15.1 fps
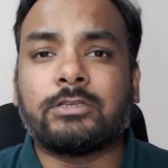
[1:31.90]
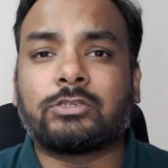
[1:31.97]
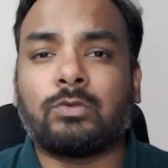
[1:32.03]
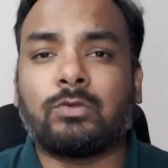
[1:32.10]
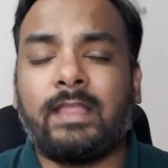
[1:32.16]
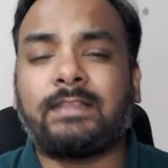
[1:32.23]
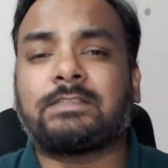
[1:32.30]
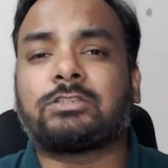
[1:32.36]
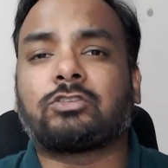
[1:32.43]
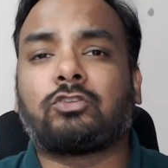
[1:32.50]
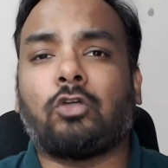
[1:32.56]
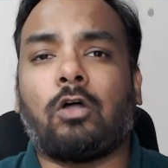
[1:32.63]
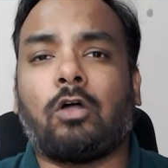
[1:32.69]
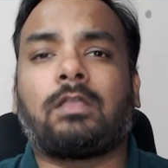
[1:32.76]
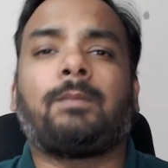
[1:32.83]
So let's
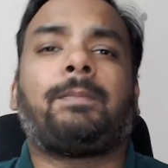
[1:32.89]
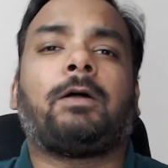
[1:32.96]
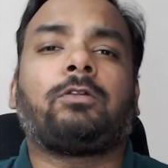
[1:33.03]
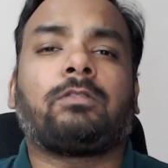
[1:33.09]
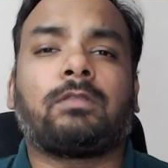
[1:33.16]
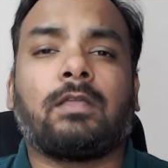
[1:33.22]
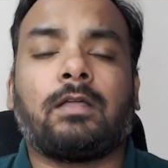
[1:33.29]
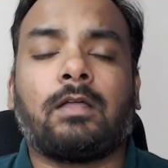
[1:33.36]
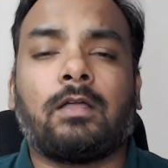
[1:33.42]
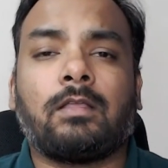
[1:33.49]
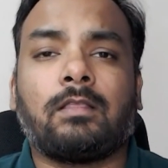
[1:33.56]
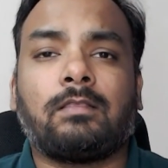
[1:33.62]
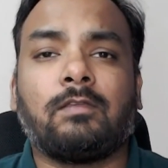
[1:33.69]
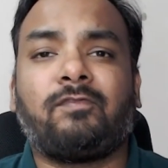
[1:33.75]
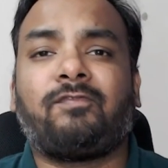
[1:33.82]
talk about
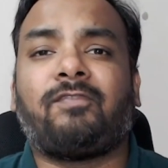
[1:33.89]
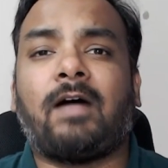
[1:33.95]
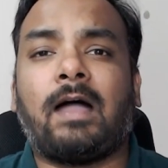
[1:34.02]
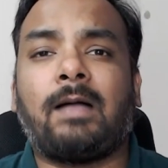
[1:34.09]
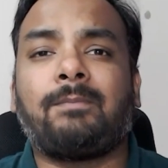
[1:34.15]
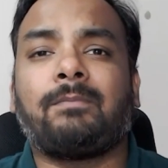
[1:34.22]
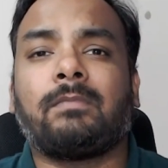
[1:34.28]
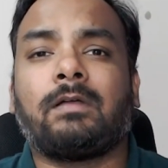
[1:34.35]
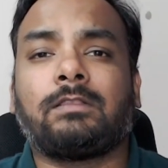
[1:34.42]
the farm,